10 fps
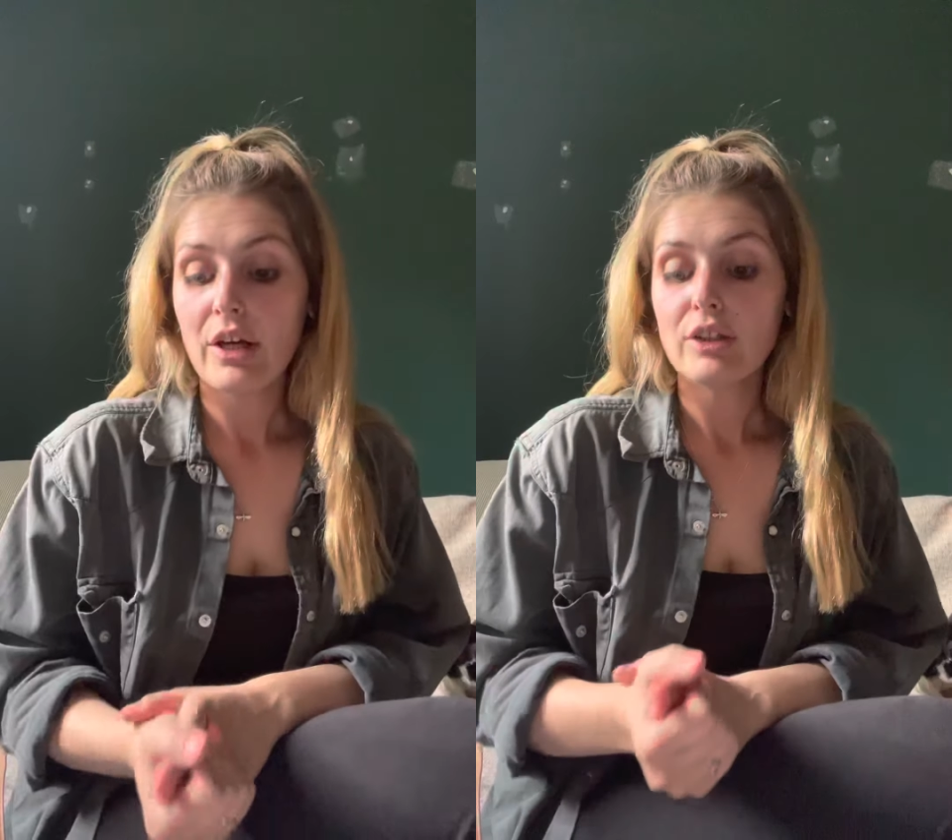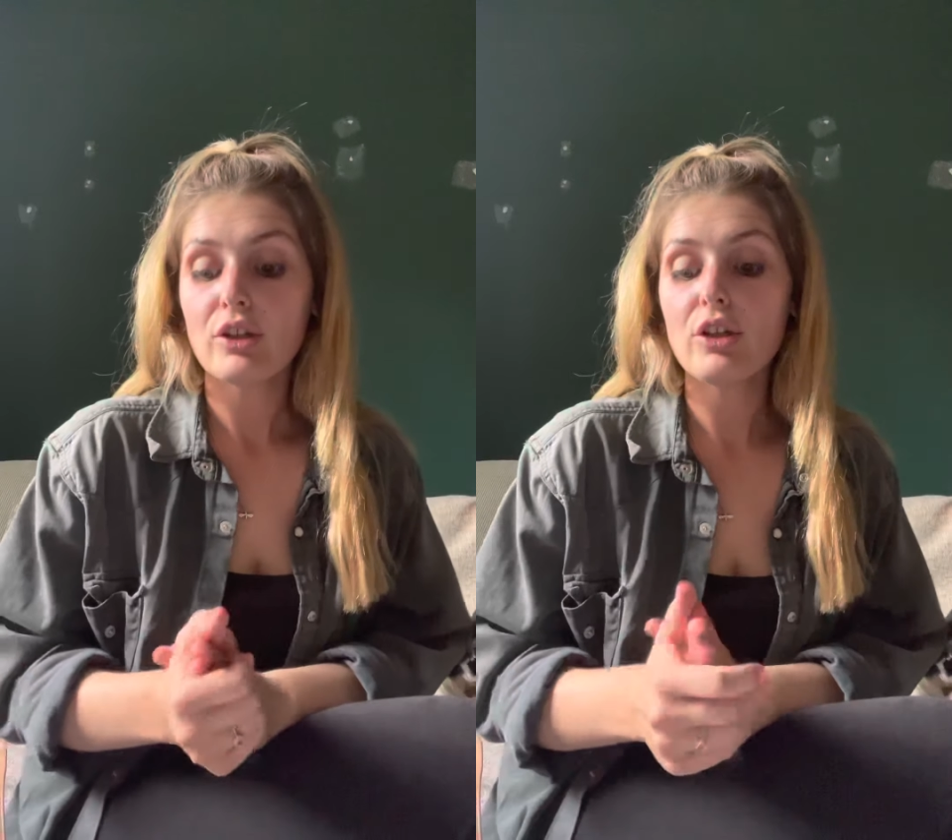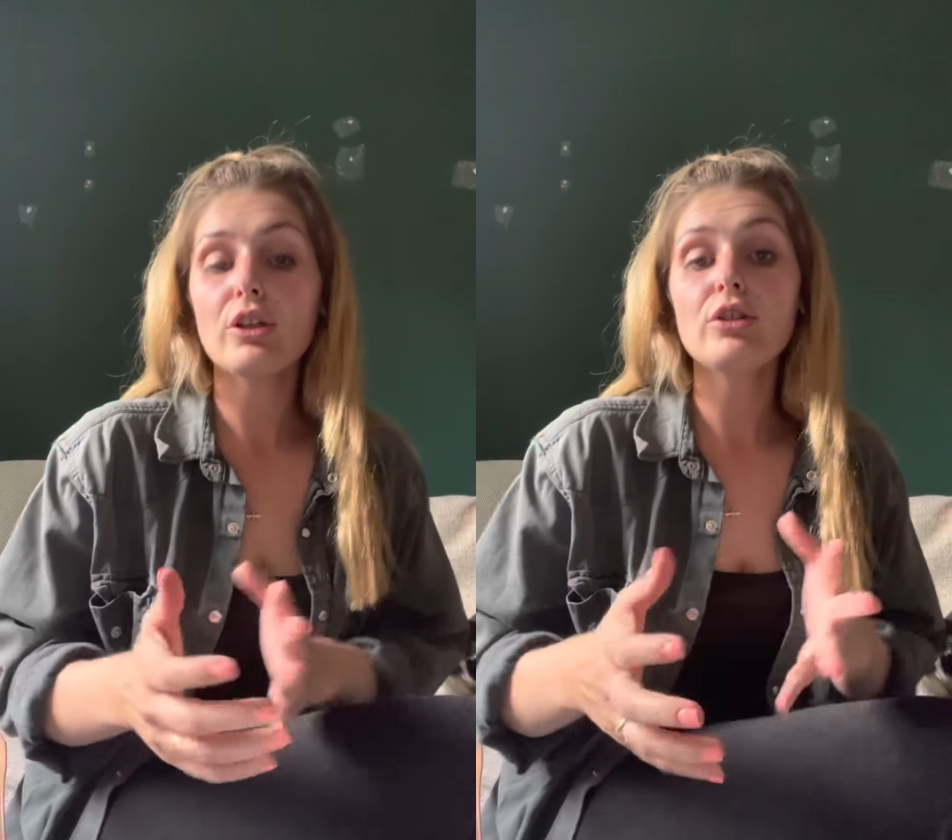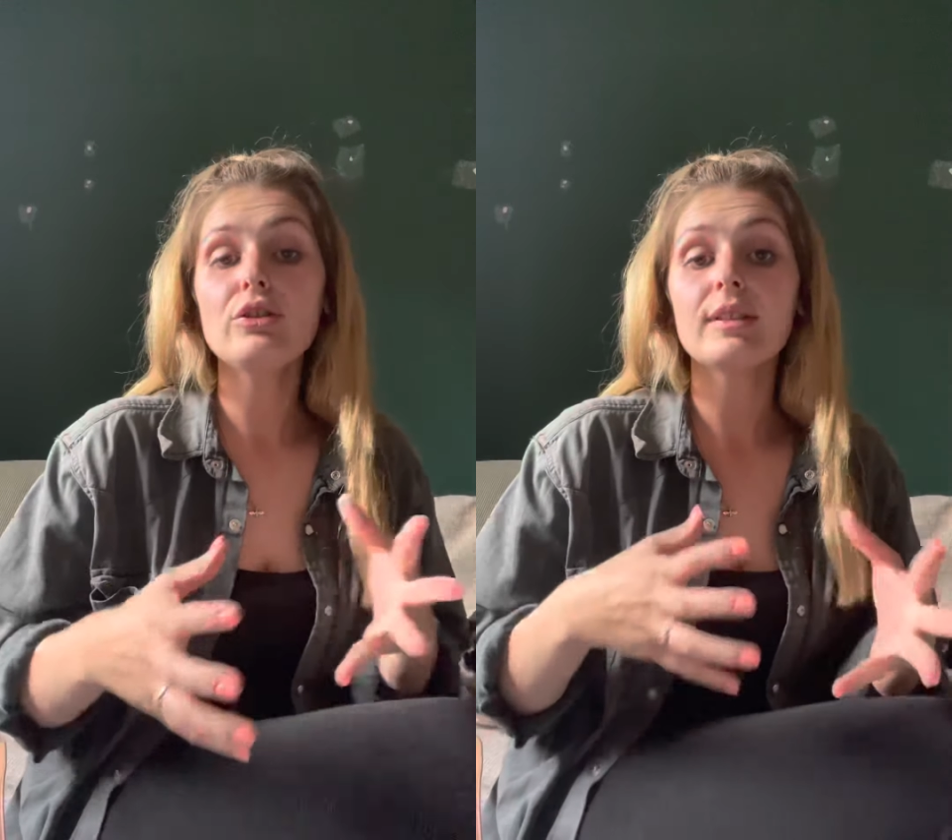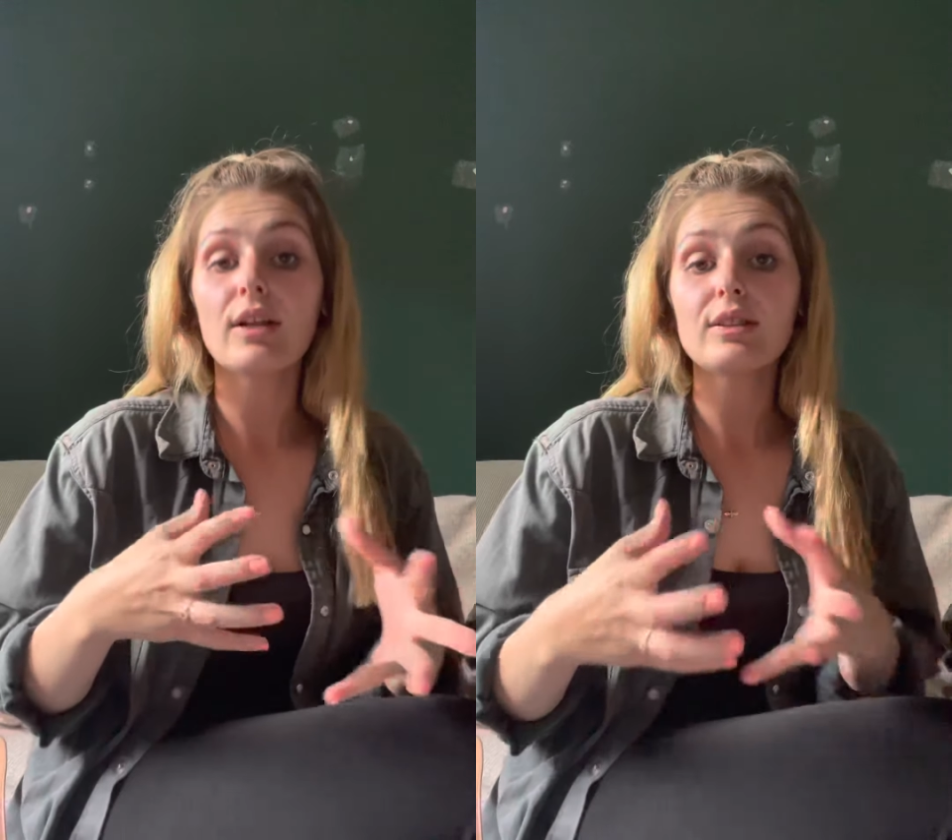So you're going to
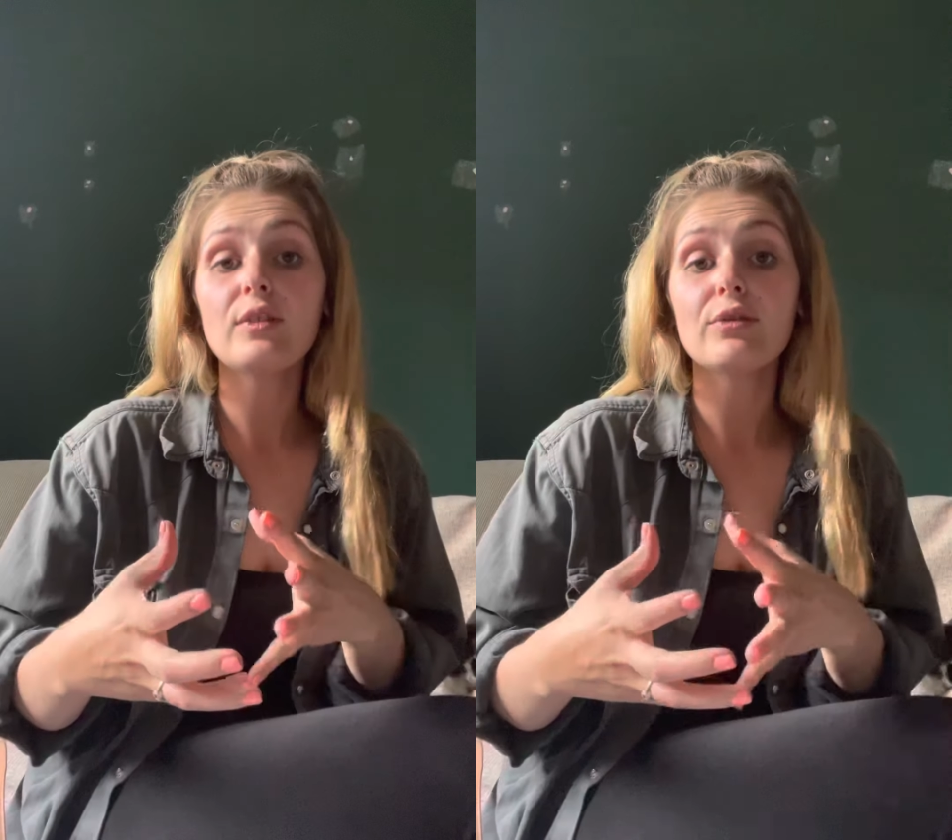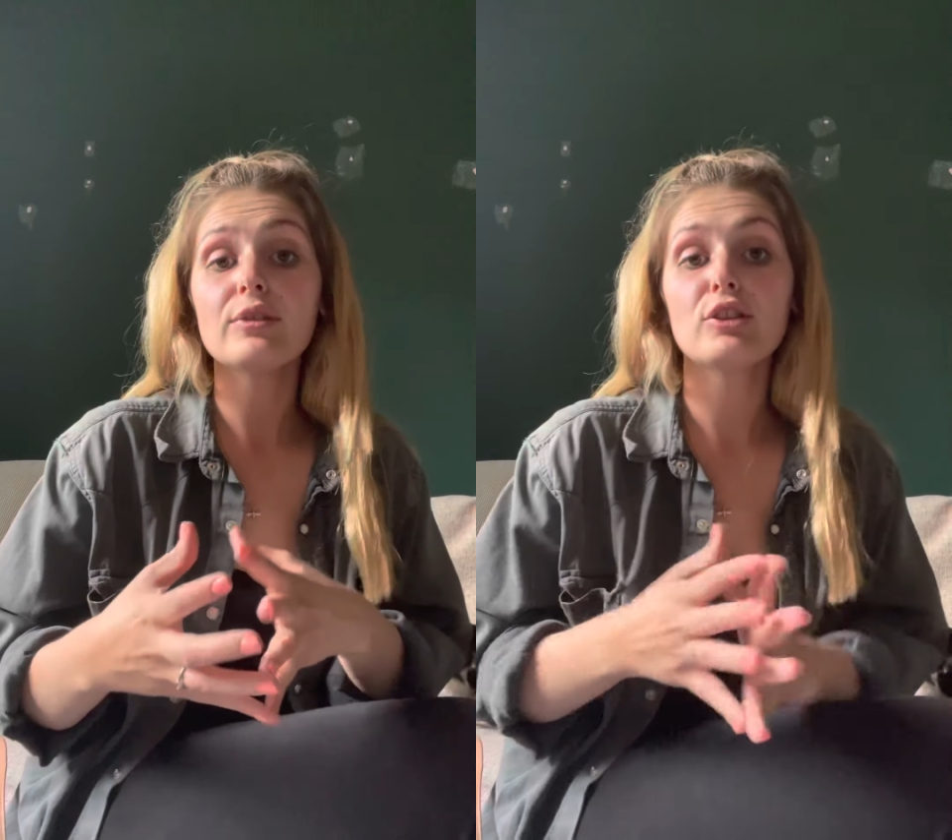use lots of different